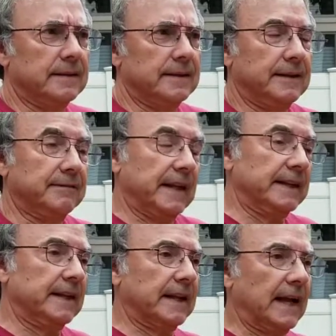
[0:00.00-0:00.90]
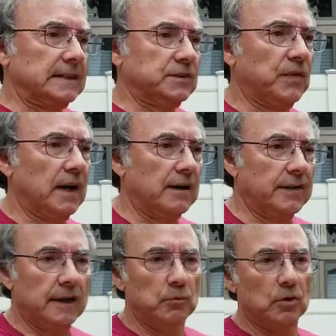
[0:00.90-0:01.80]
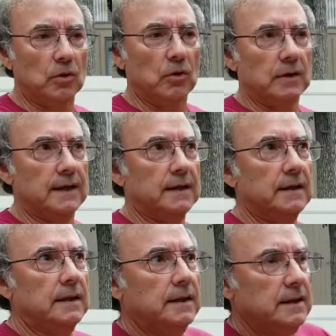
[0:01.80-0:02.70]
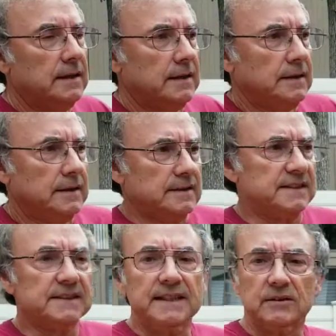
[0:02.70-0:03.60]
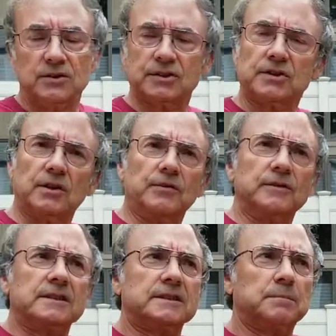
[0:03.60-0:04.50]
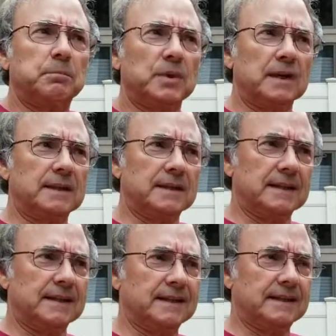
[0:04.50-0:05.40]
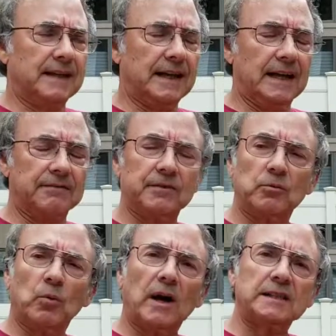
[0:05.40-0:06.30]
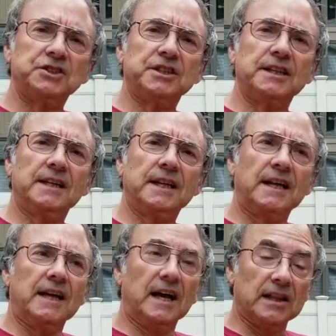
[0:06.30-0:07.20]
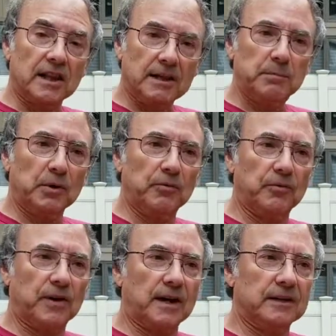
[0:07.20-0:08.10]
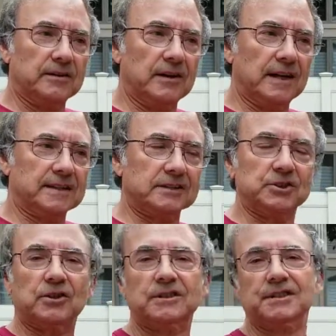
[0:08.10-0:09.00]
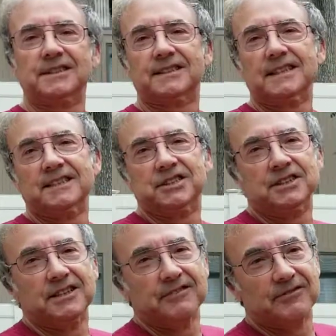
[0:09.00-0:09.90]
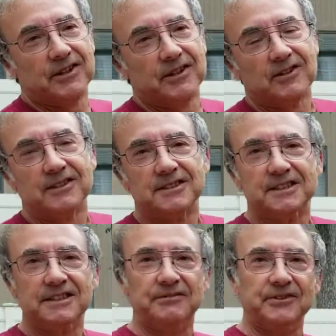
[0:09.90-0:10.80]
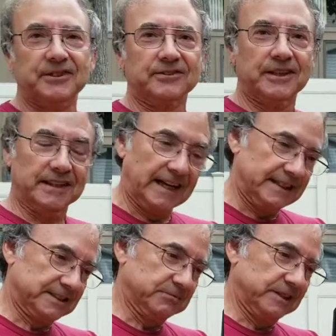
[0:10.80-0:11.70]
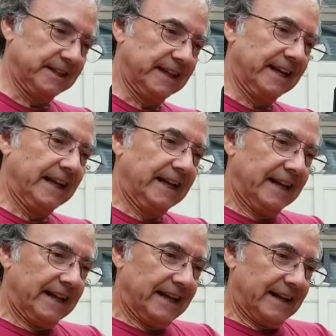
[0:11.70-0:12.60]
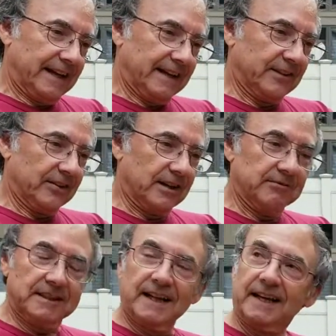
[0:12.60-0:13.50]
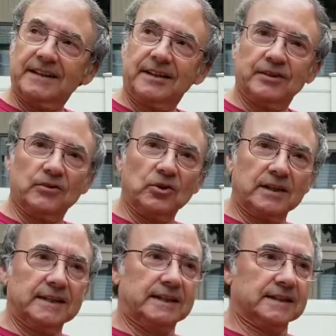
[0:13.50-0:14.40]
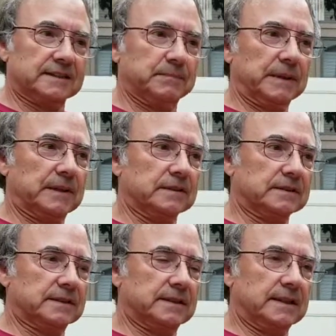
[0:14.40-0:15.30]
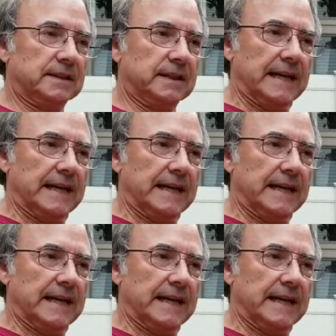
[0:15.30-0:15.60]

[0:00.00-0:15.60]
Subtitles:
if they did catch fire, they were on a steel surface, but after watching a Lipo fire at the charging station of our RC field last week, I thought I would take another look at this because the